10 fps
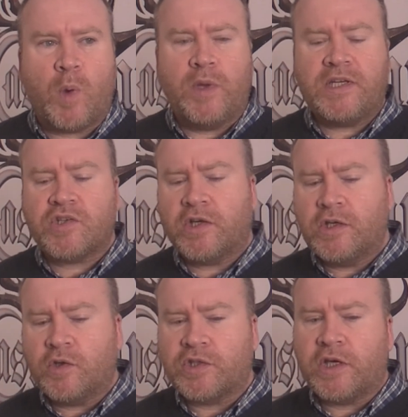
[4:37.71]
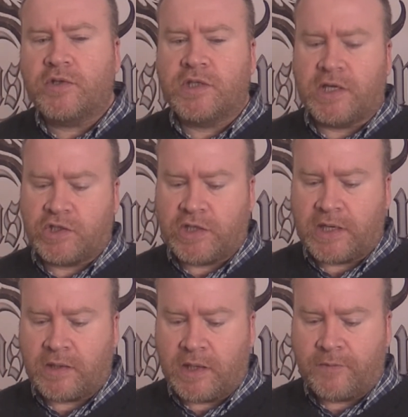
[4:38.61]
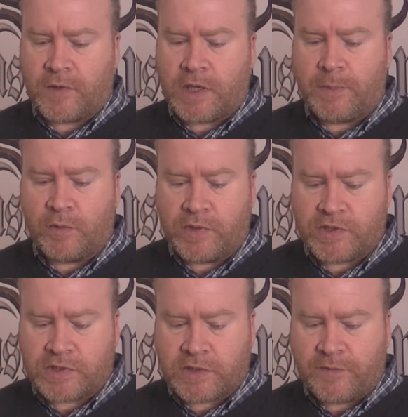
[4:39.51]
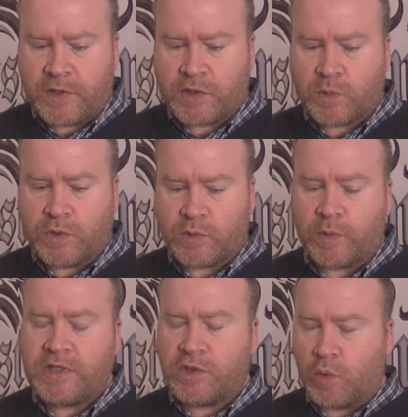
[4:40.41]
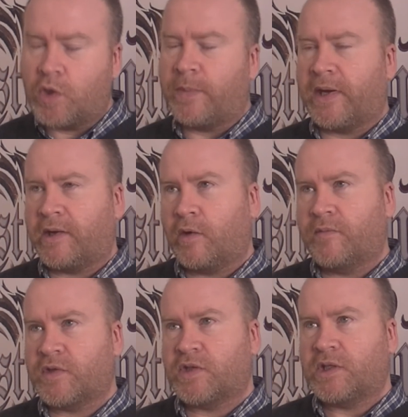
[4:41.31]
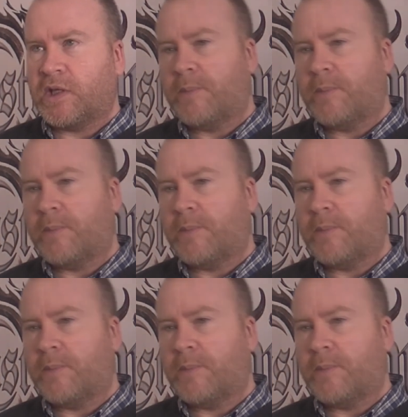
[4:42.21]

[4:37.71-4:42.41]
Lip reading: We decided not to go to next gen for a couple of reasons. The first was we did talk about it, obviously,